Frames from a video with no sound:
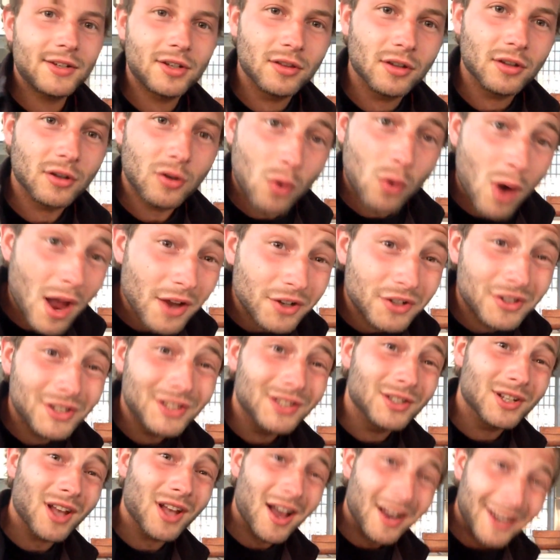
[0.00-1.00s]
the
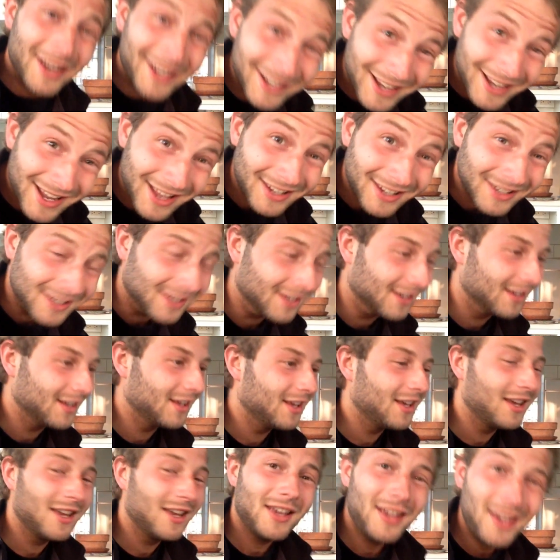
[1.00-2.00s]
questions again.
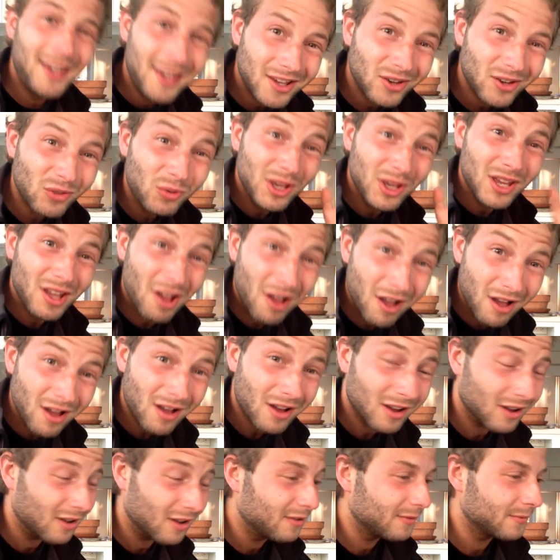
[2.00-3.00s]
Here we
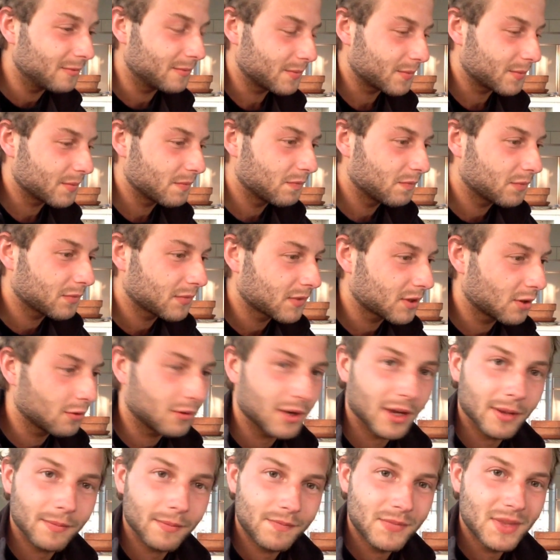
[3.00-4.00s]
are.
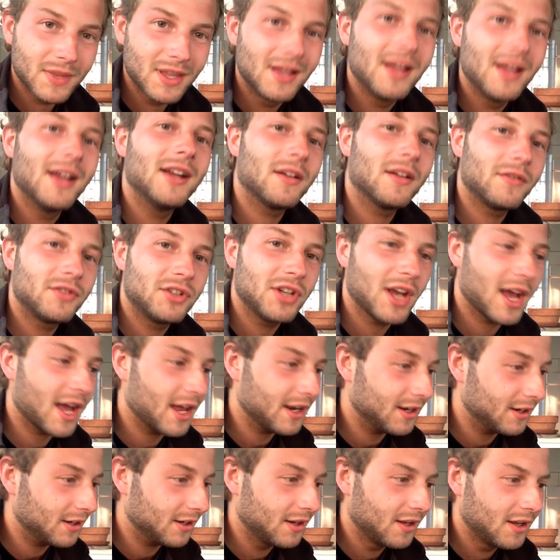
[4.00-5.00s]
Okay, enough
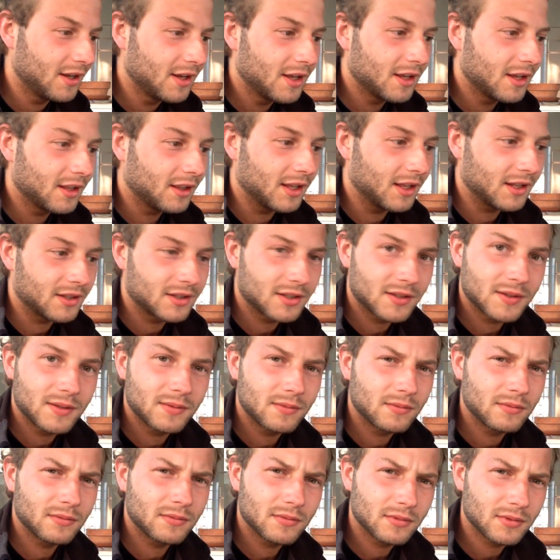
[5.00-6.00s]
chatting. Let's
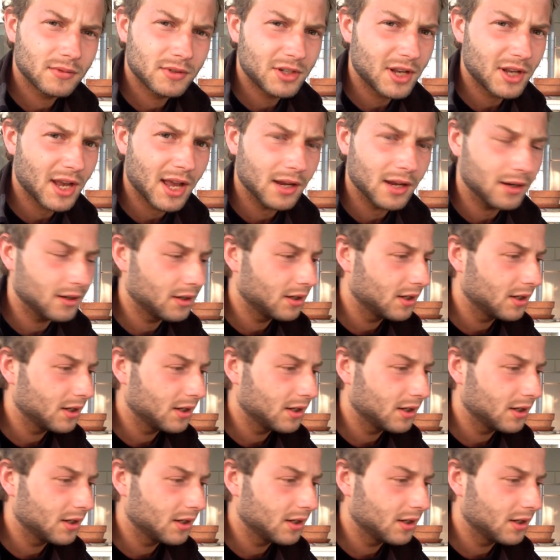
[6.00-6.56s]
chat.